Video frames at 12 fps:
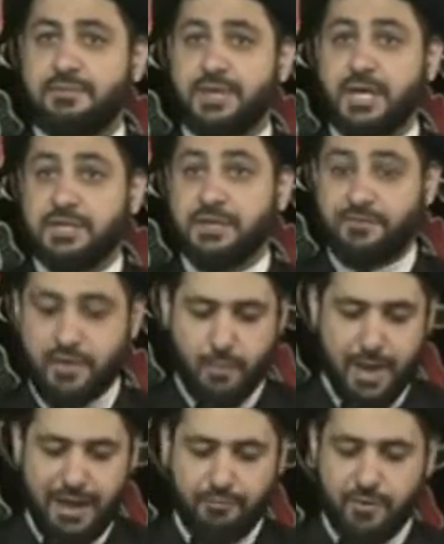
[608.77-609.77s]
Because of the
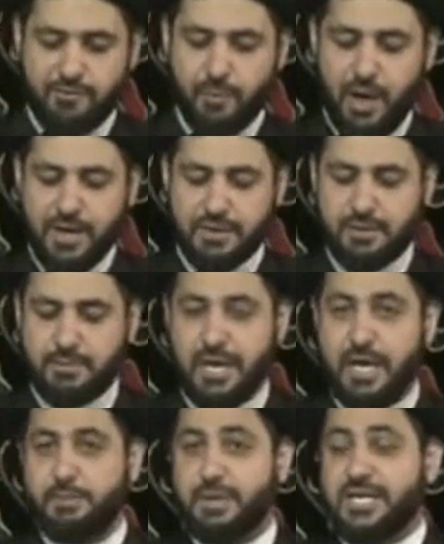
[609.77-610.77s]
power of Muharram.
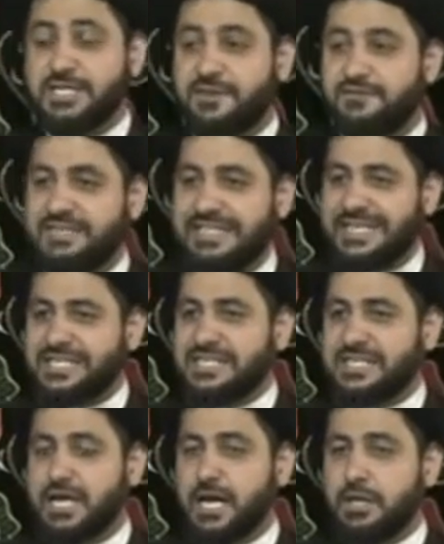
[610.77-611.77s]
Because of
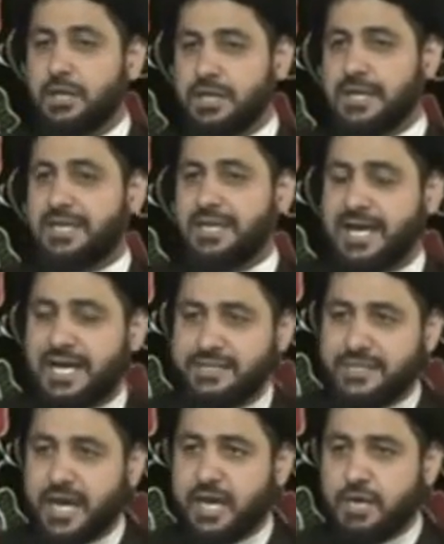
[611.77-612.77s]
this, look at it
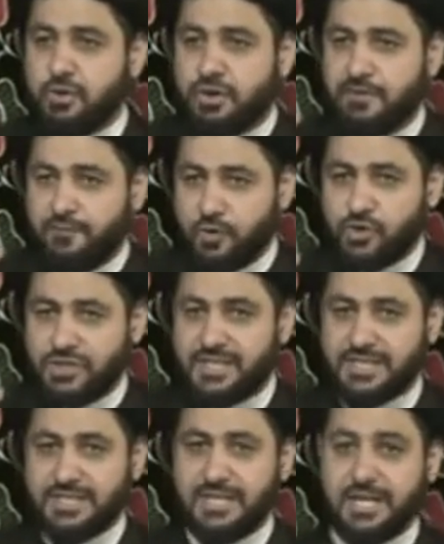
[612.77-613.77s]
as a
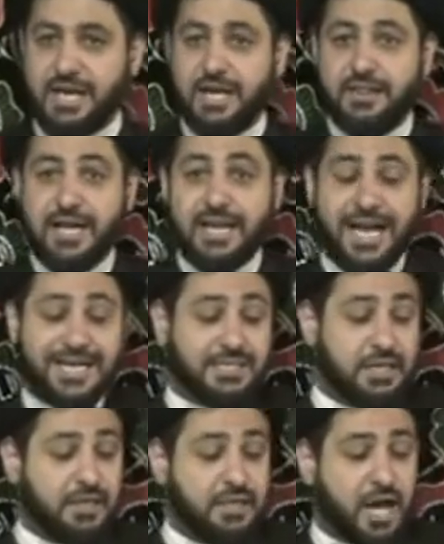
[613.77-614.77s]
university that has
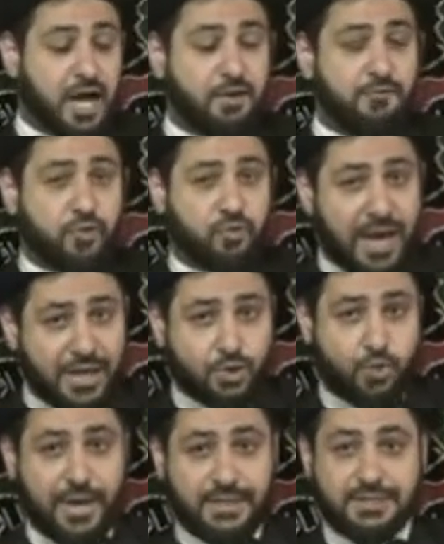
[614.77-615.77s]
a lot of
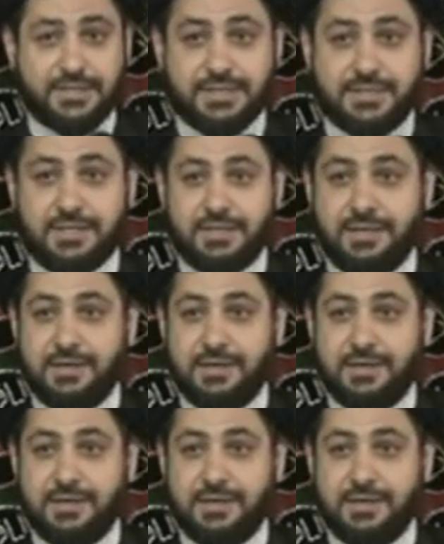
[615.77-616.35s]
graduates